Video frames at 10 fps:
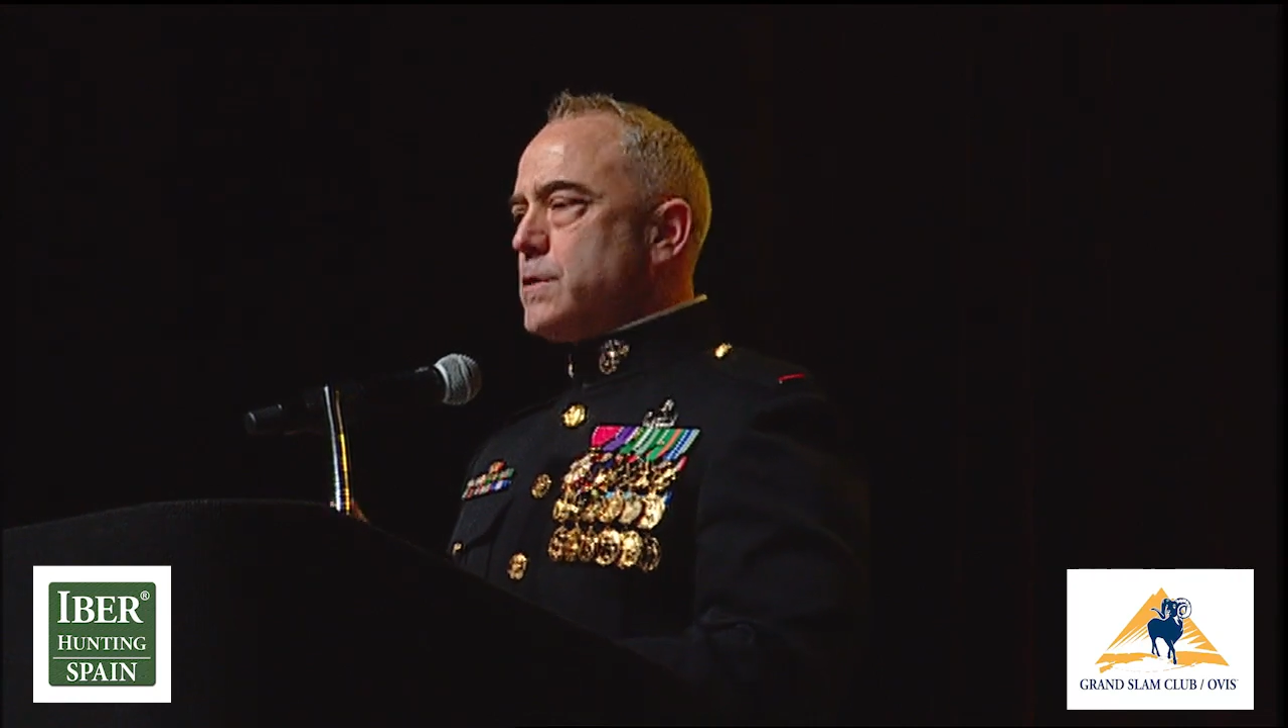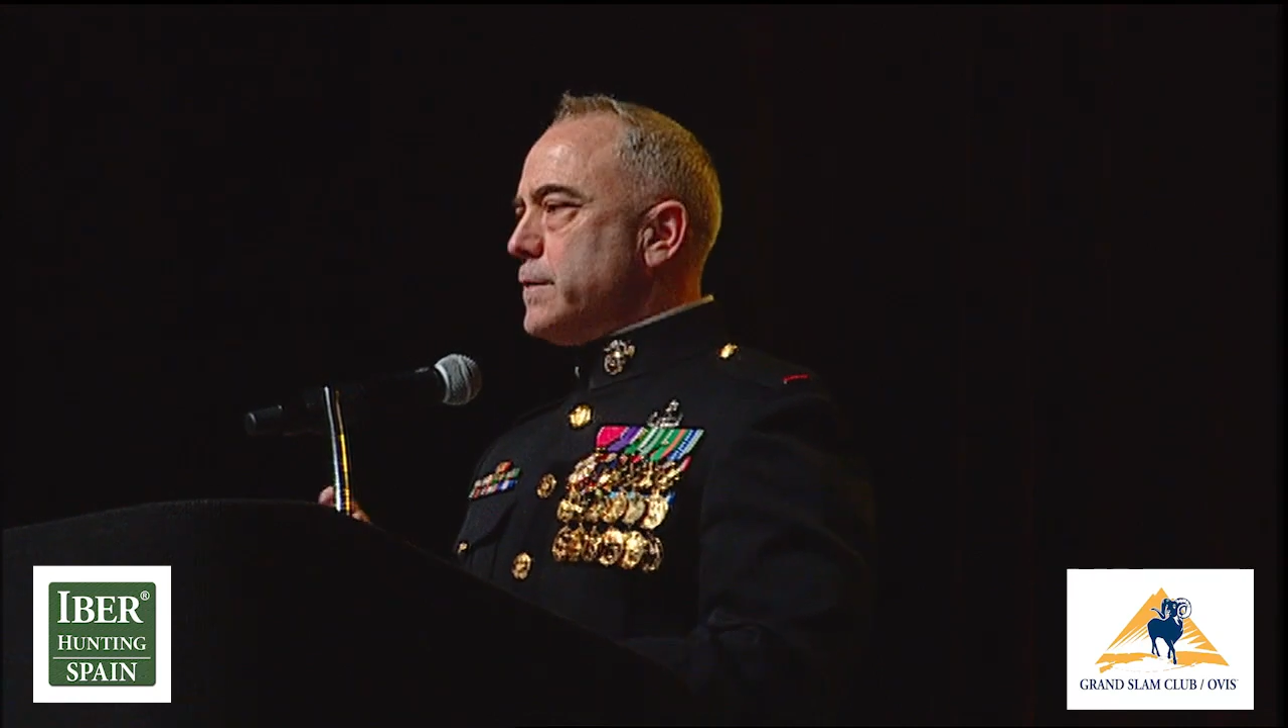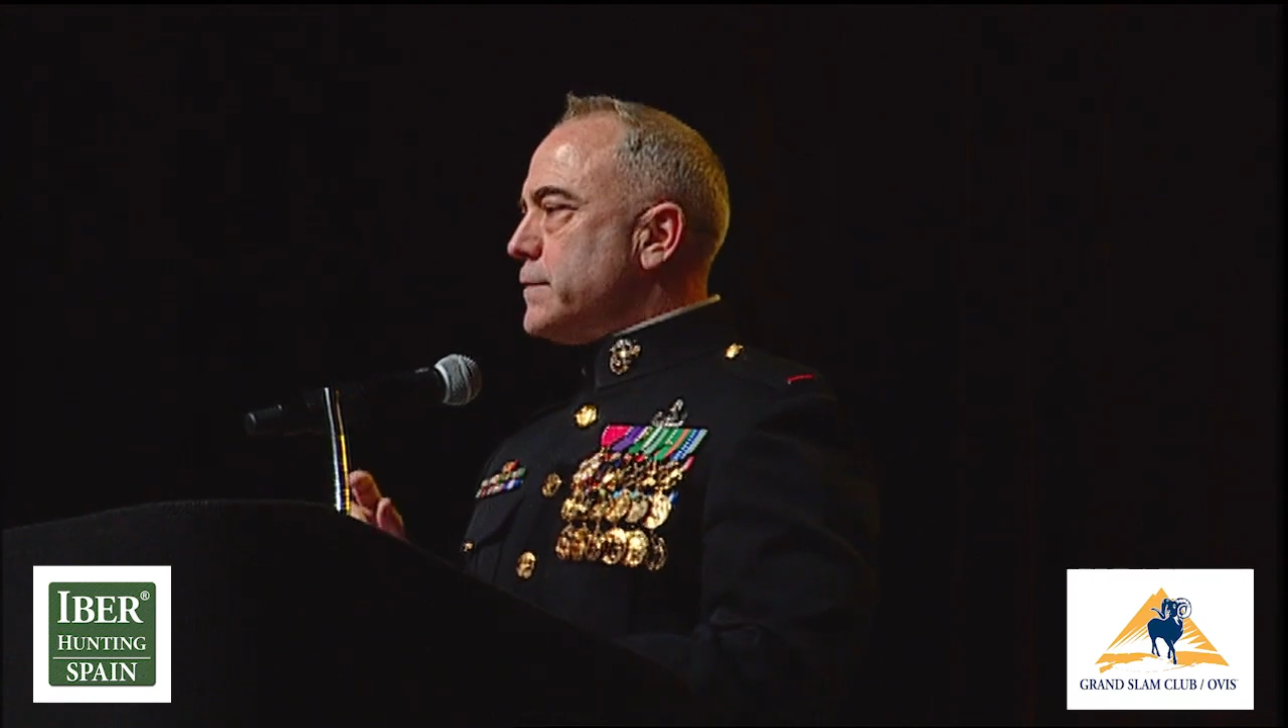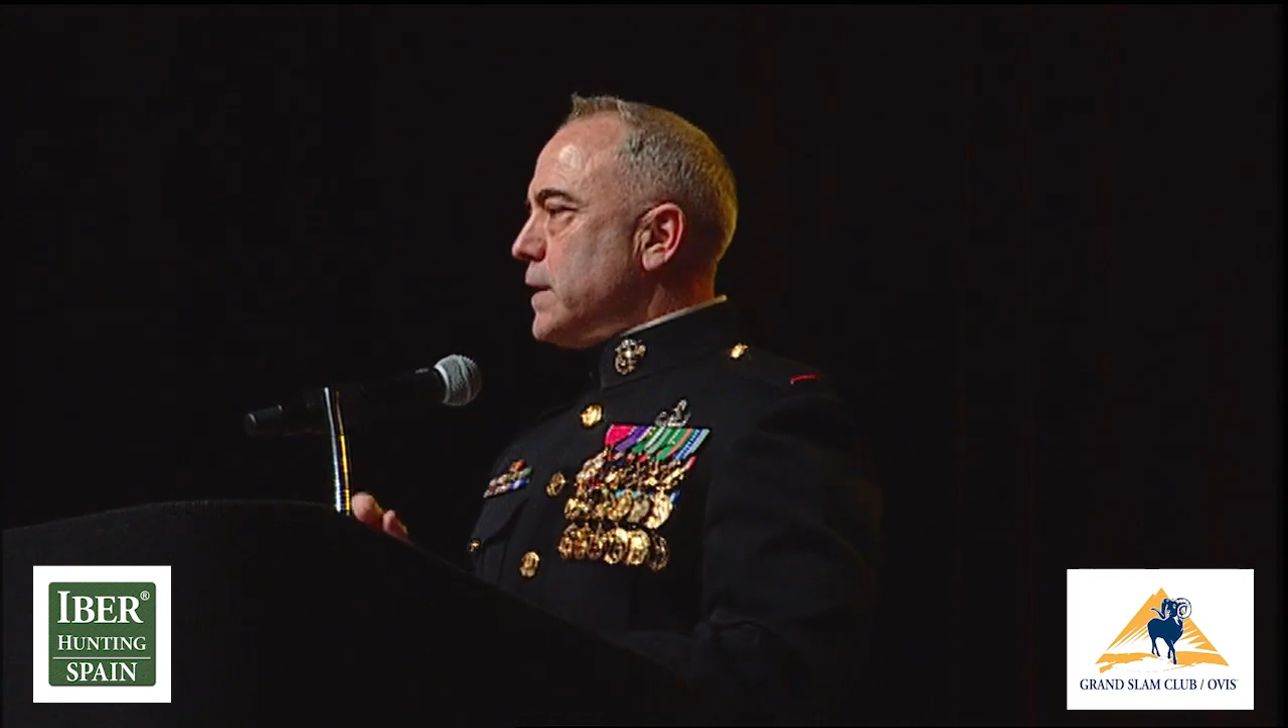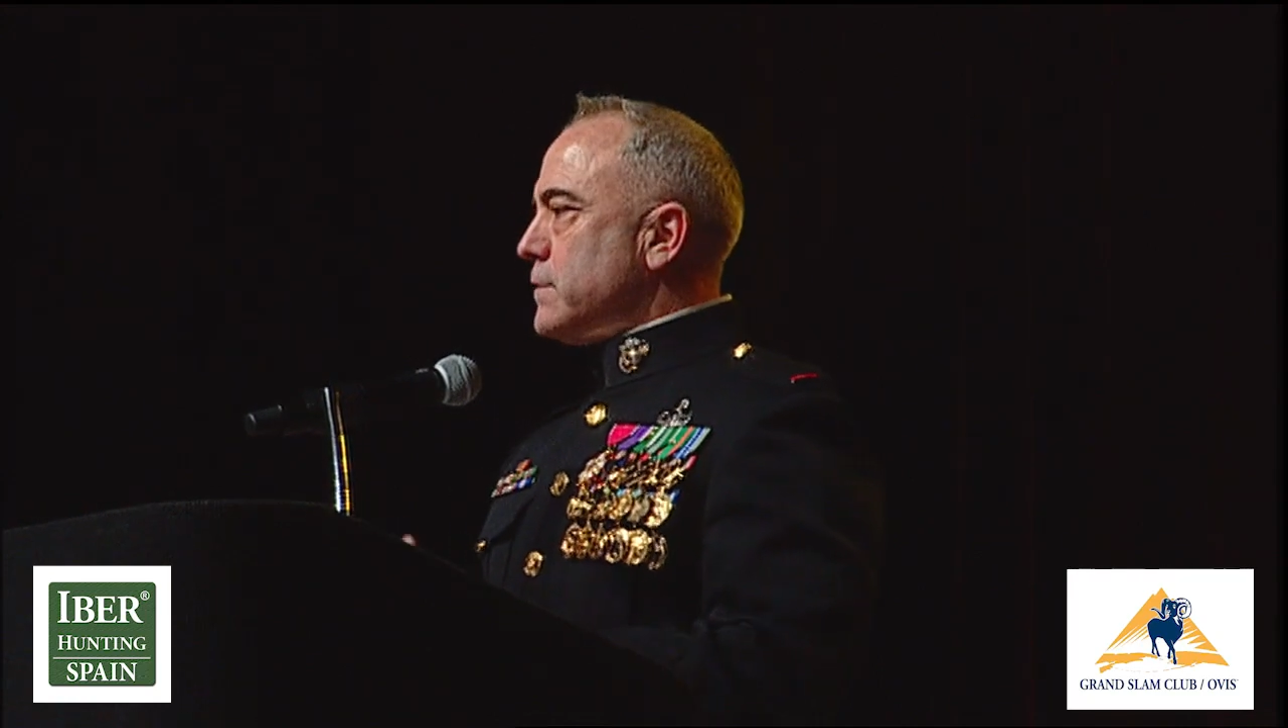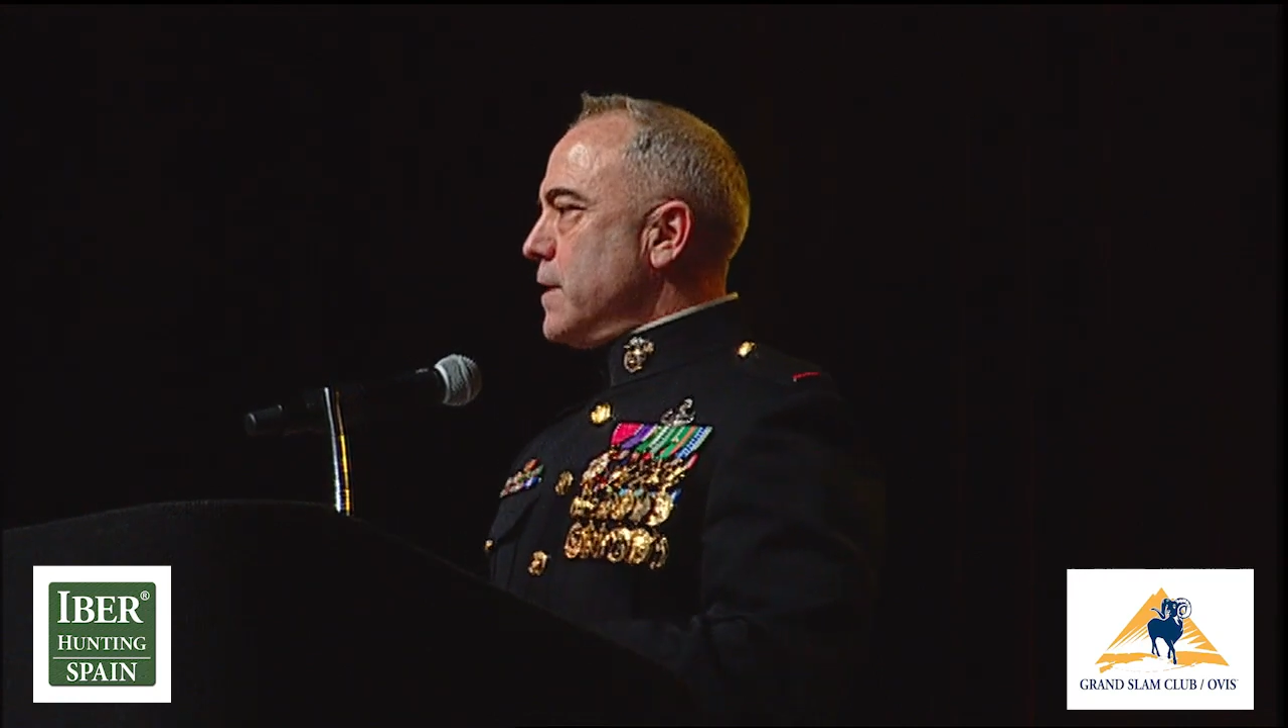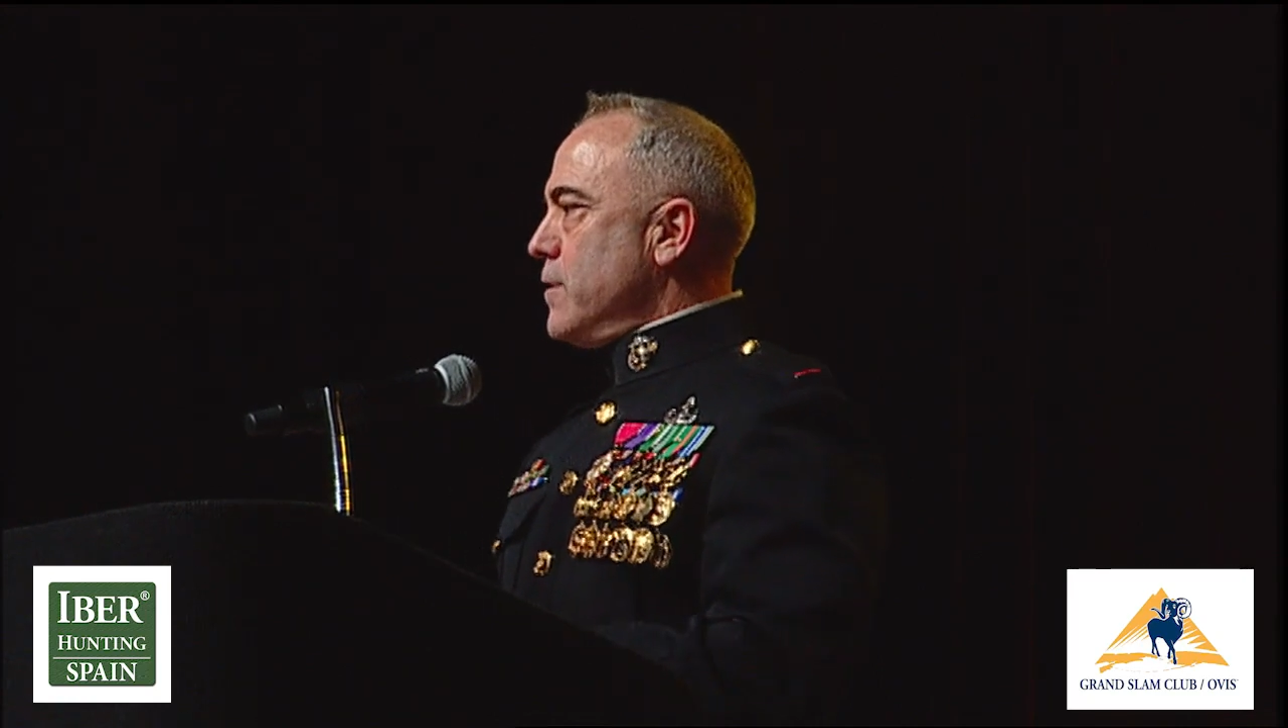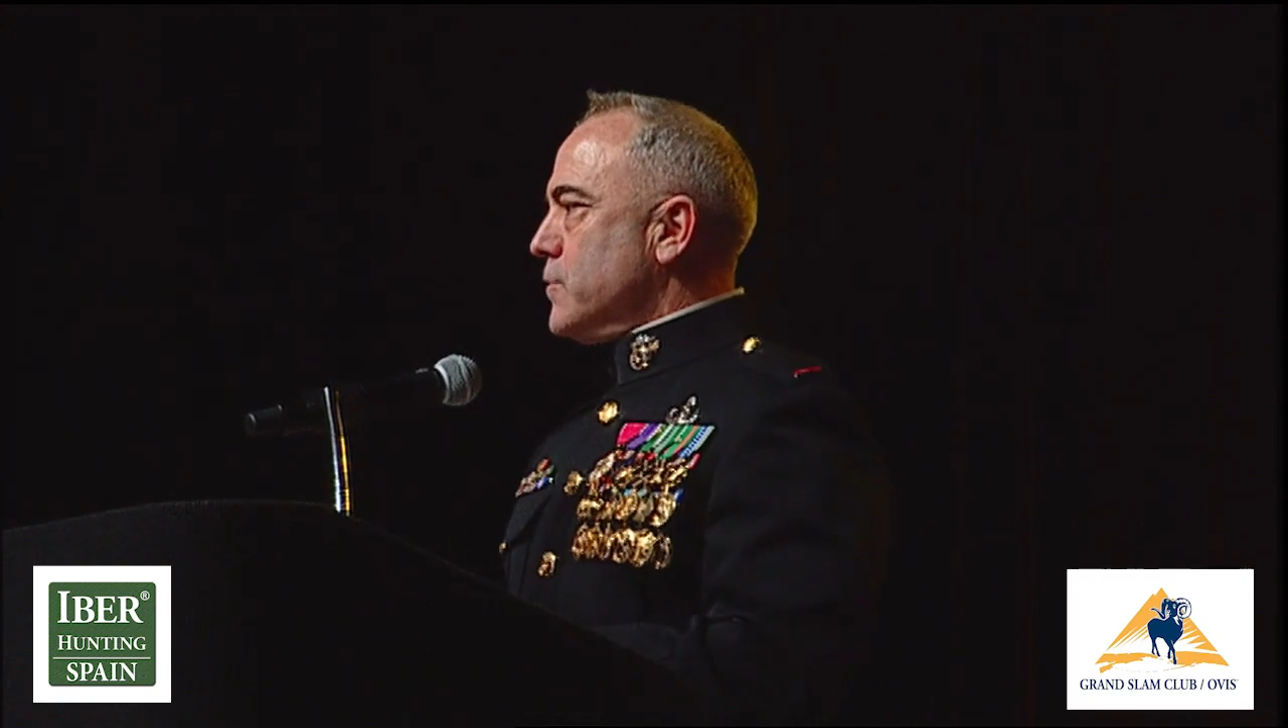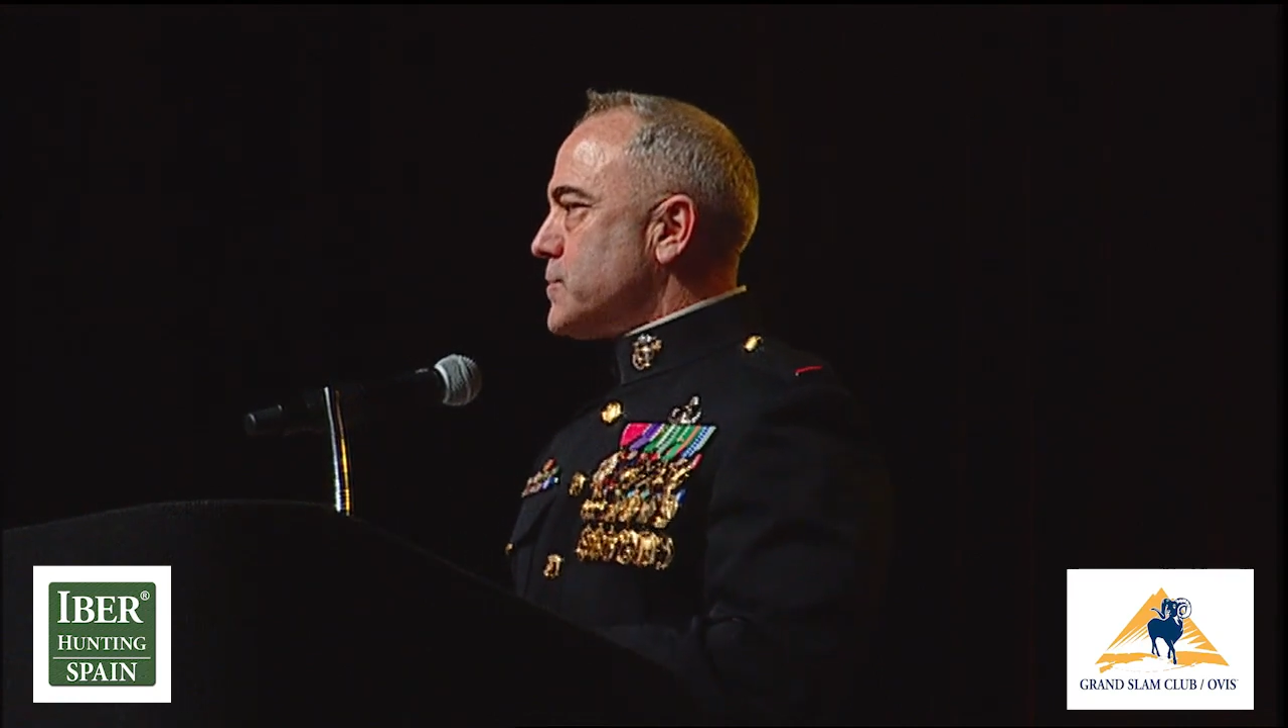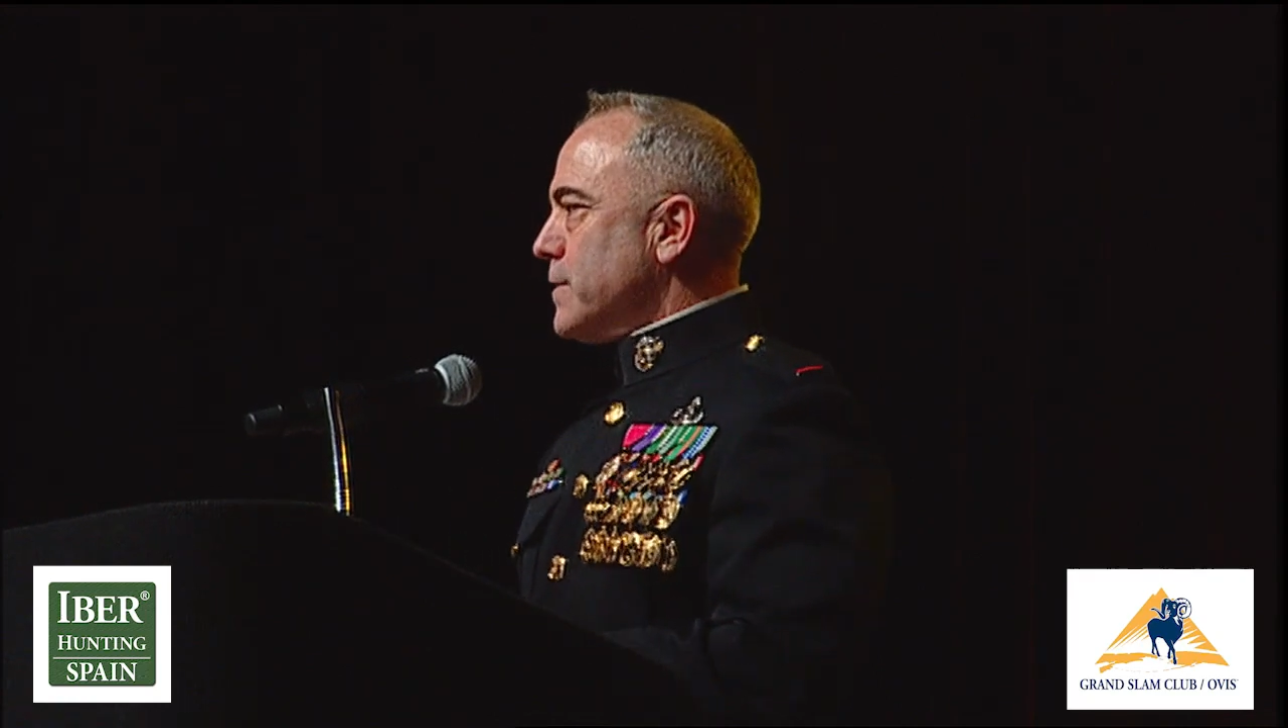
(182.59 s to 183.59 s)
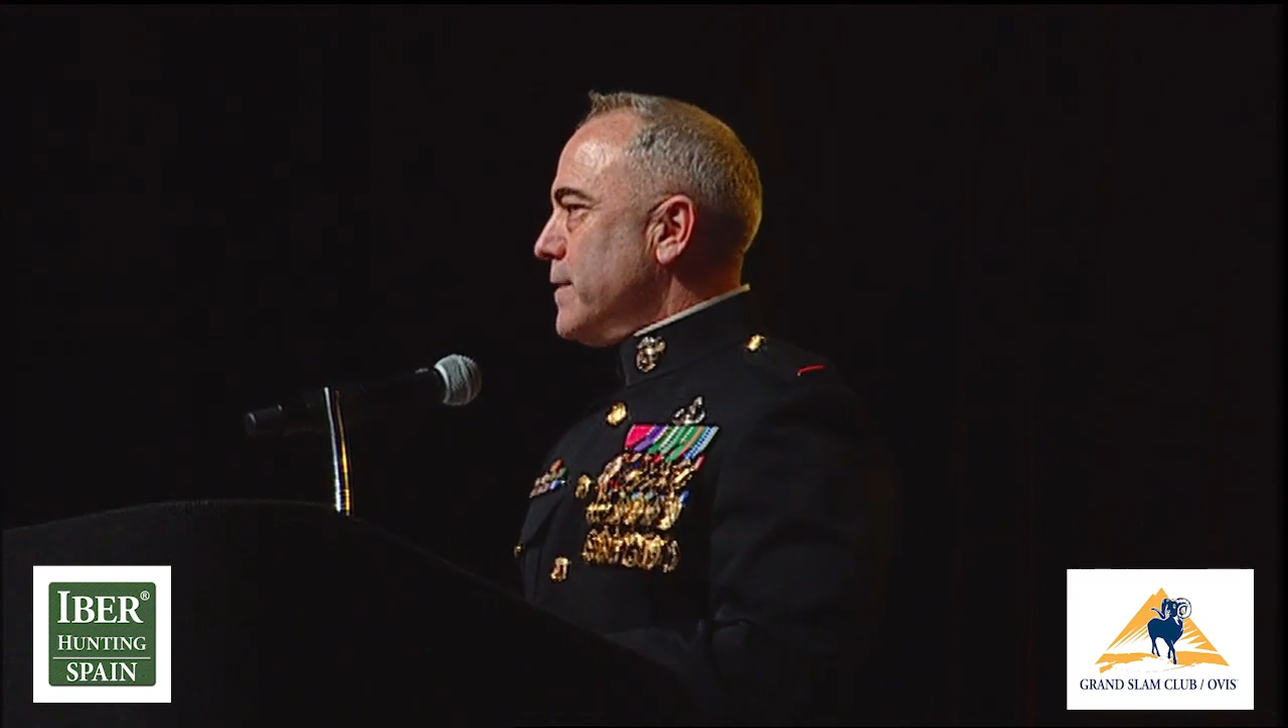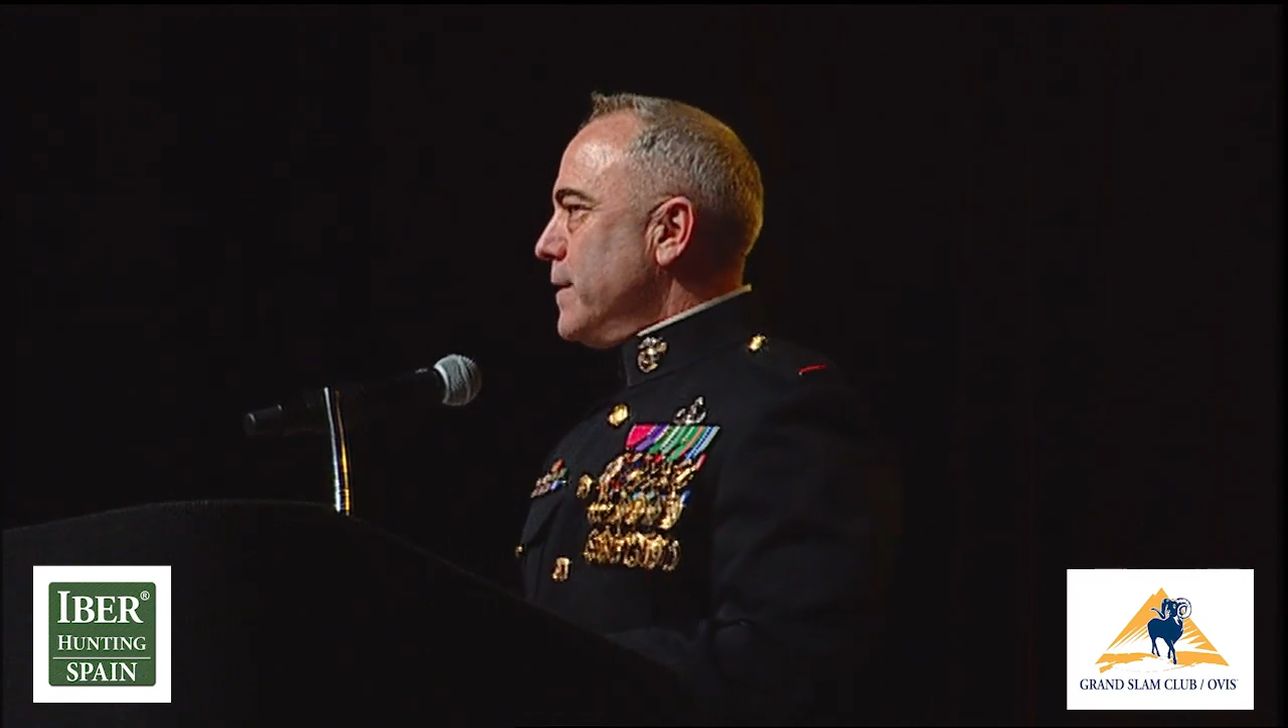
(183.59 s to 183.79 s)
on the details,